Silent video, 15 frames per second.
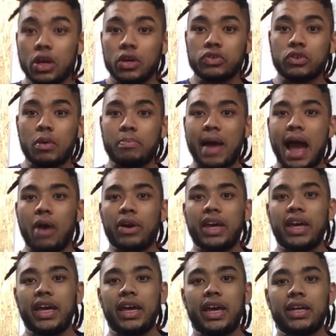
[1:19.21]
so about
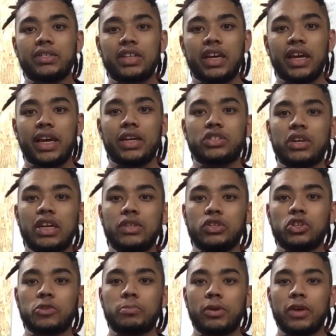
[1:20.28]
here to here, so either
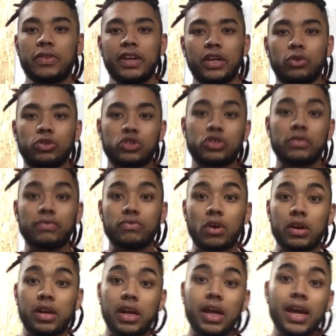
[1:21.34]
just below the knee or just in
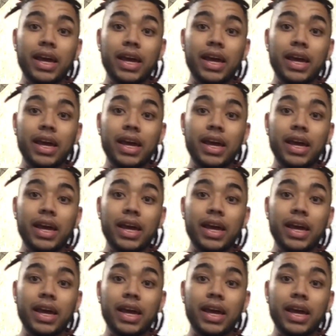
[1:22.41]
front,